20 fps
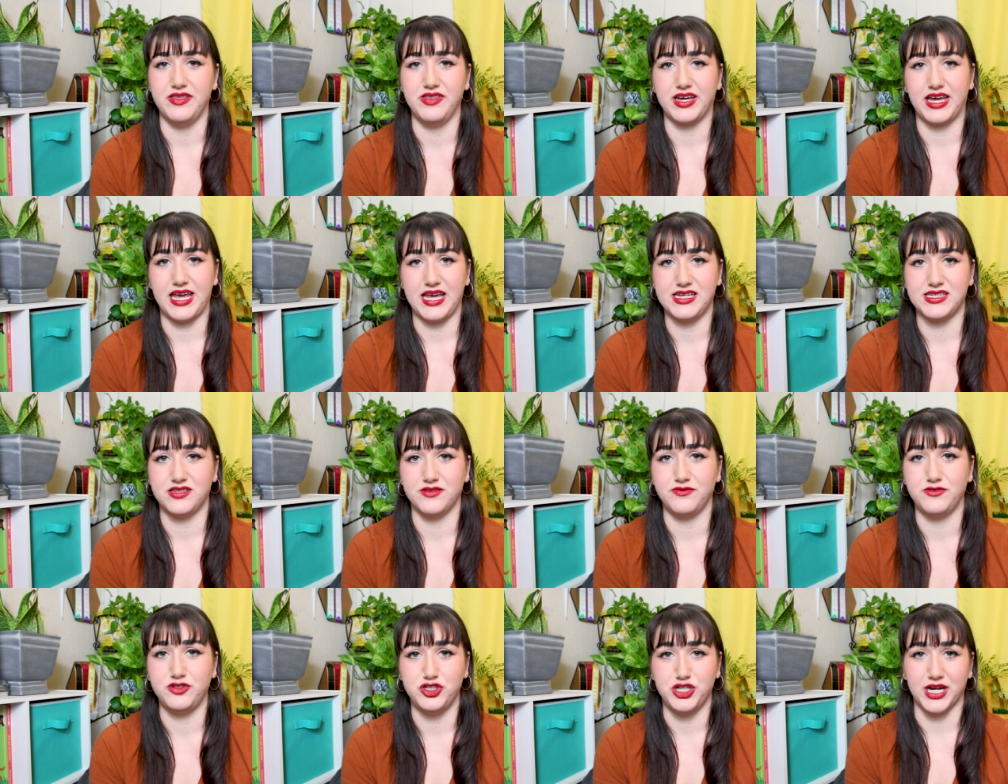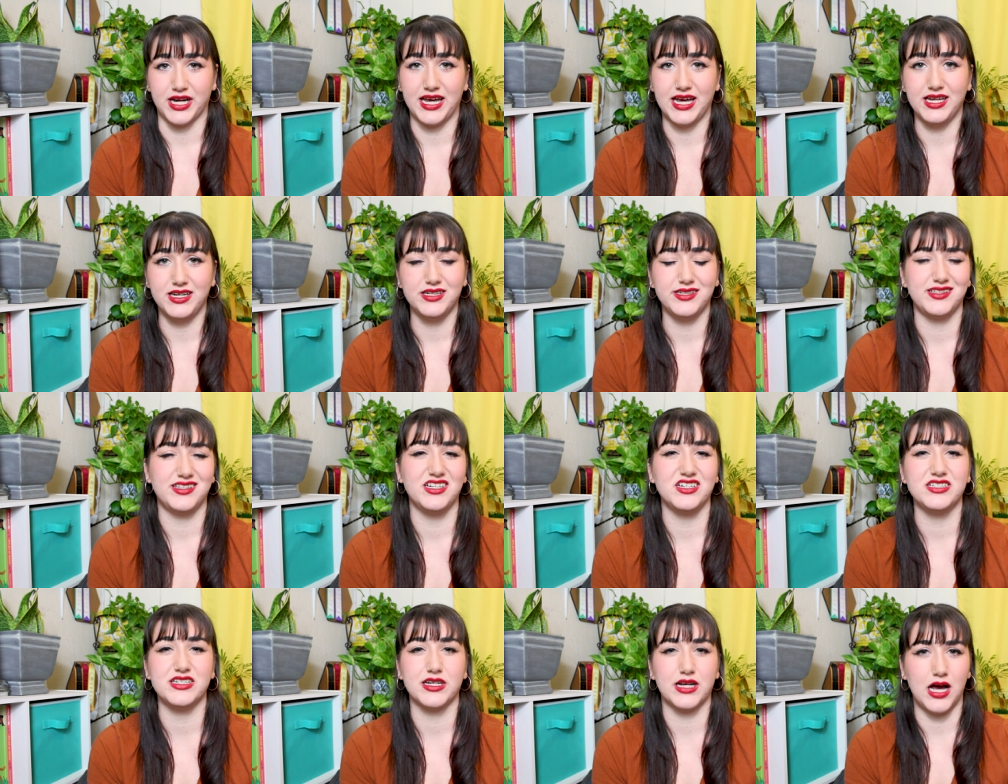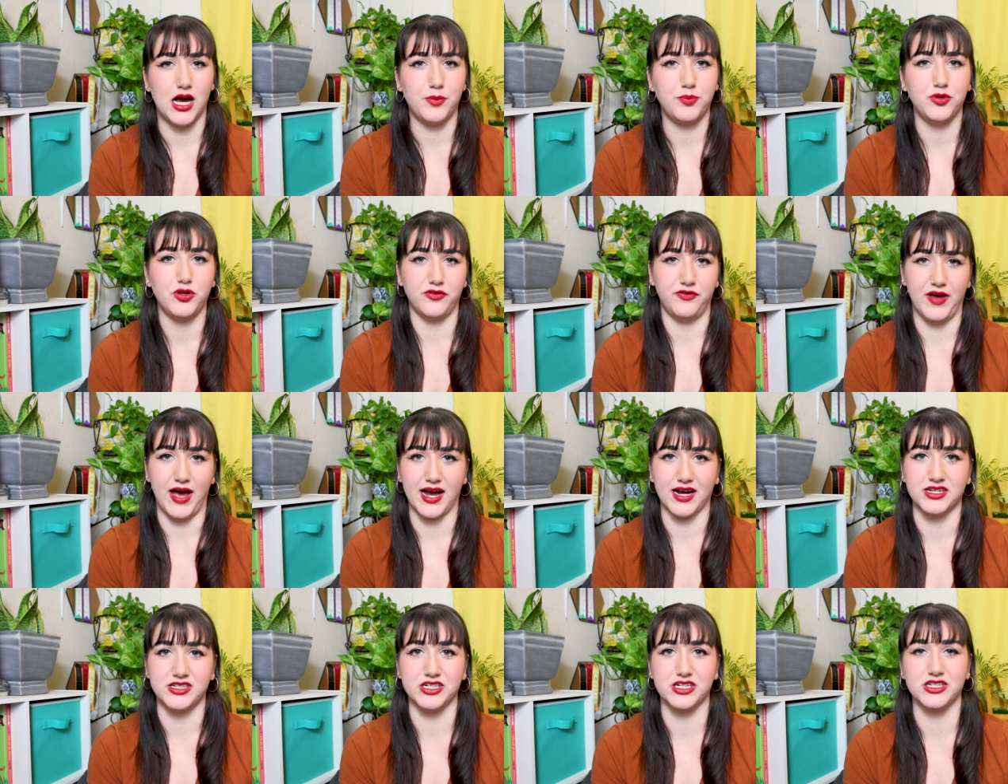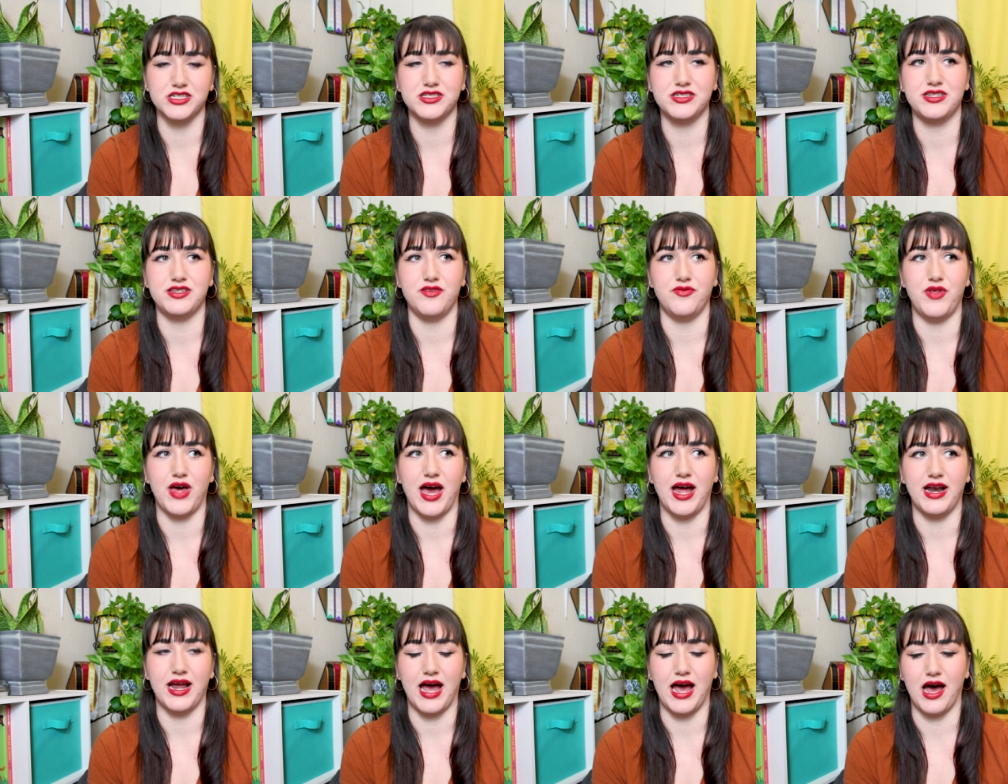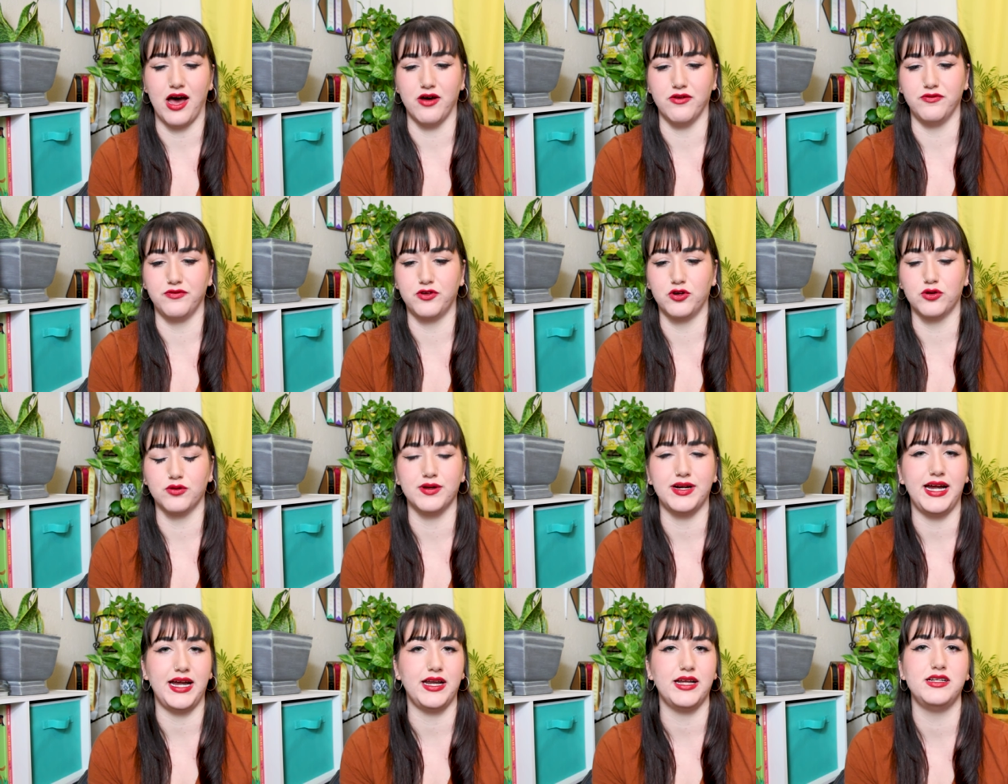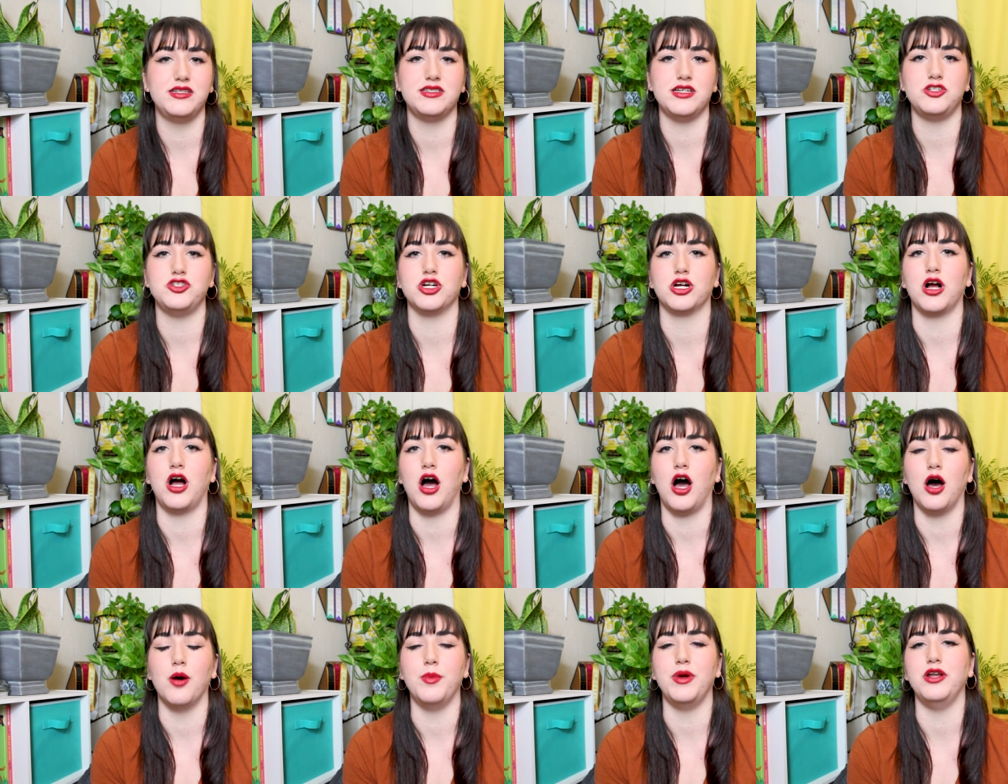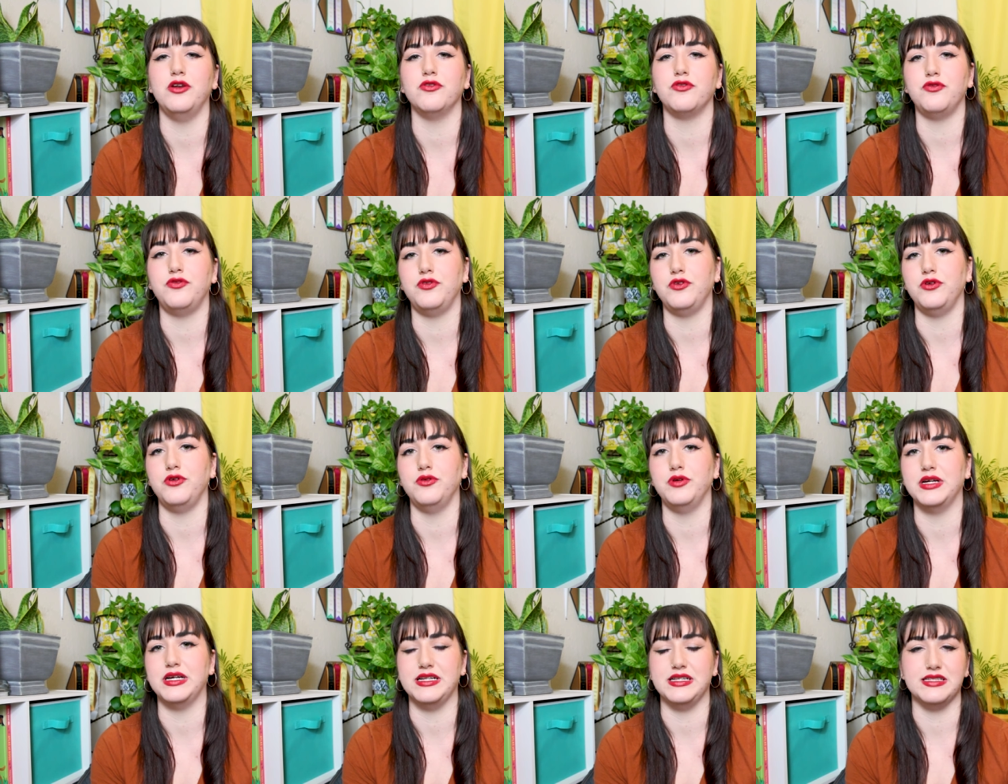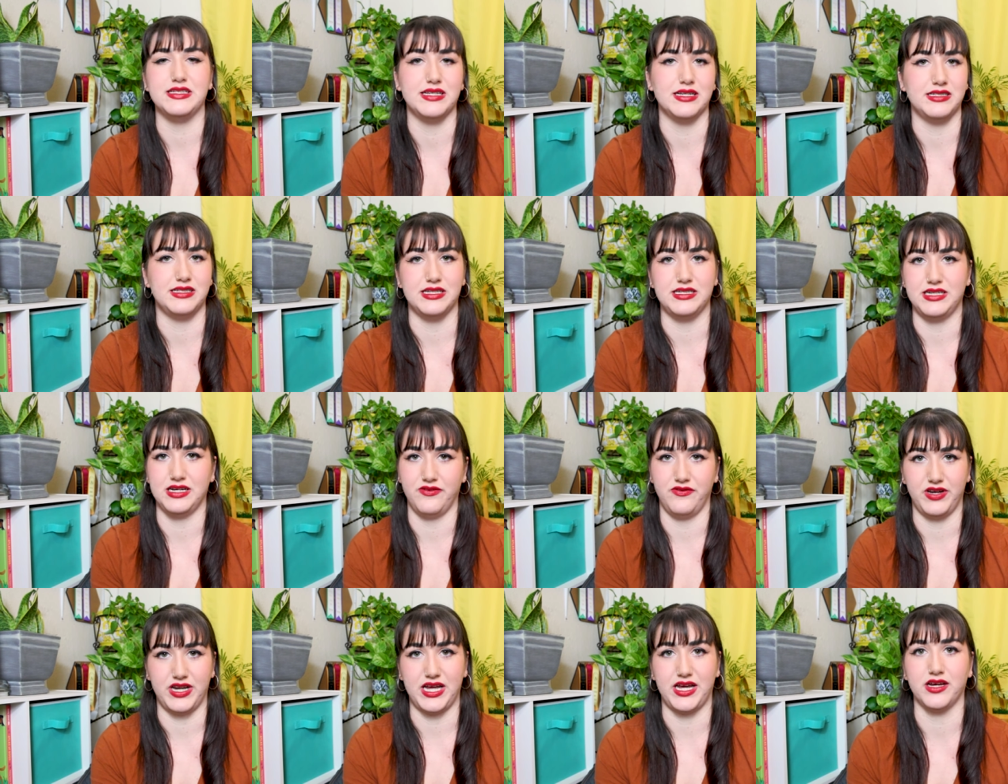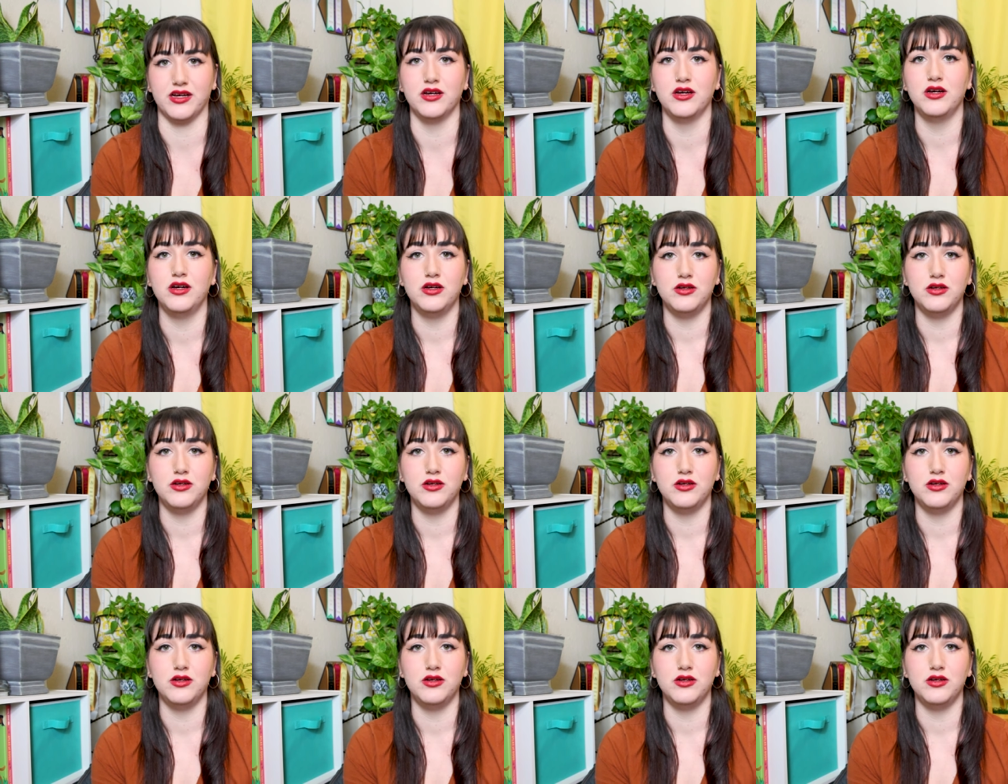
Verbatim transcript: In the case of chicken, there's a couple factors that have created such a common food insensitivity